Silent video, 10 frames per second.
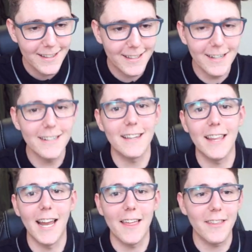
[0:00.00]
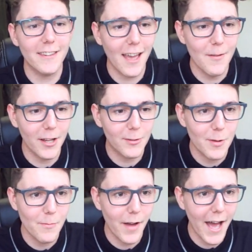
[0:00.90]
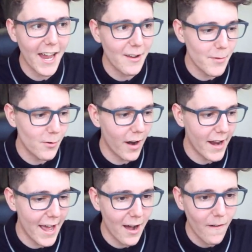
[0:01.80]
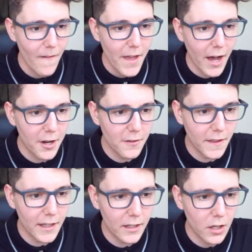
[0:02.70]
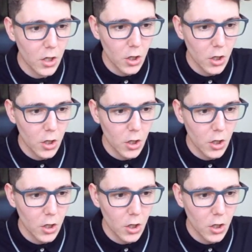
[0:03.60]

Seriously, like, this guy must be mad at me right now. I don't think...